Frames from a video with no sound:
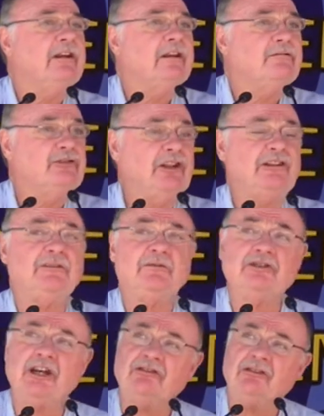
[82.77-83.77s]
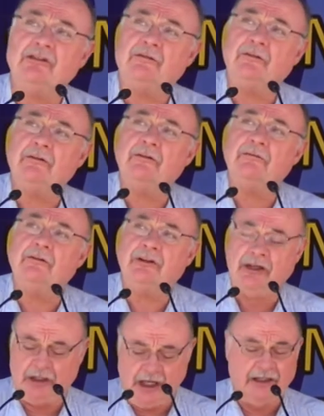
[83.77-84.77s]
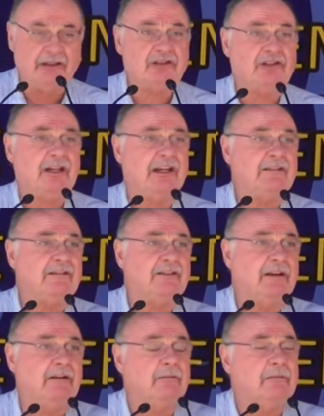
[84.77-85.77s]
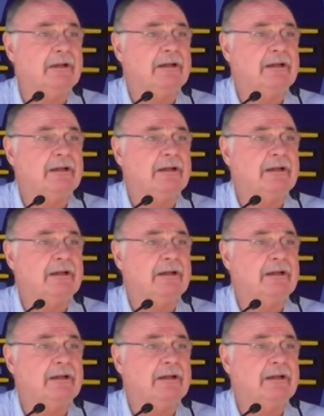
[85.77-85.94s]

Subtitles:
for the United States. So